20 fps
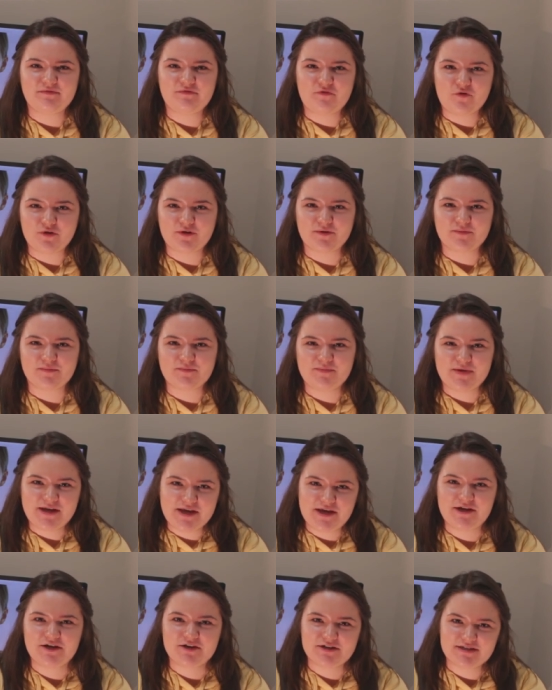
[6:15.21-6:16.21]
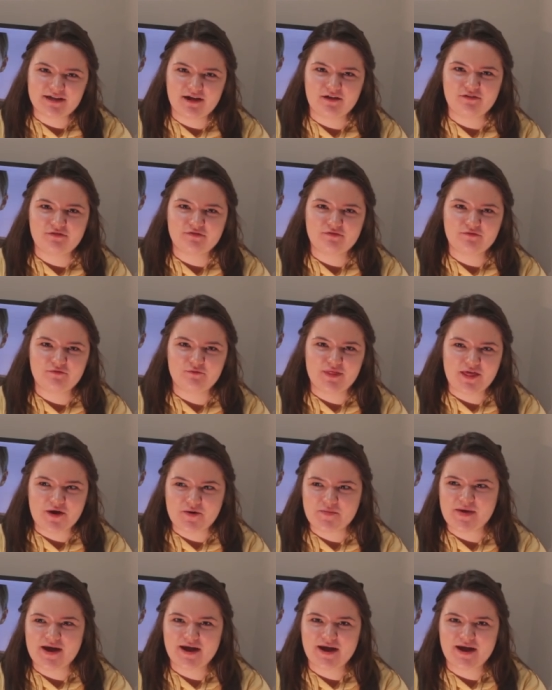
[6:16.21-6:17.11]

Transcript: for being yourself without